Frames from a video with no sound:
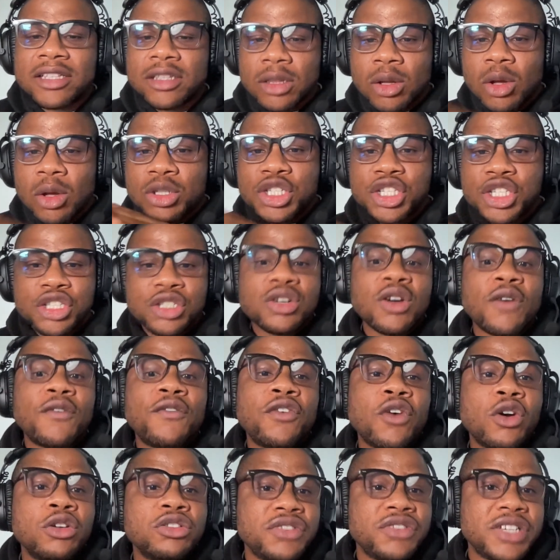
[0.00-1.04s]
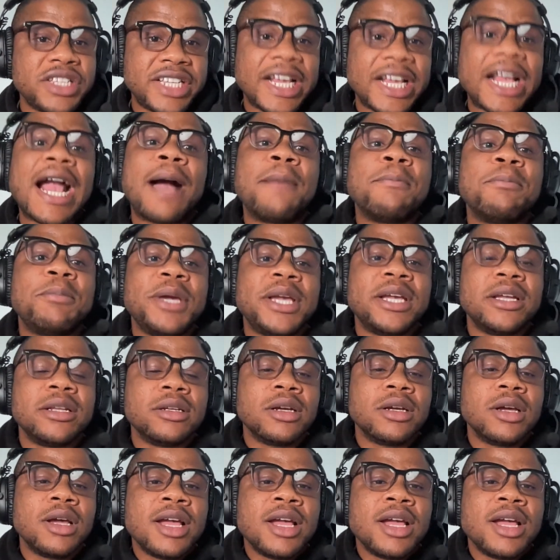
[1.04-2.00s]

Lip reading: Launching your fundraising campaign.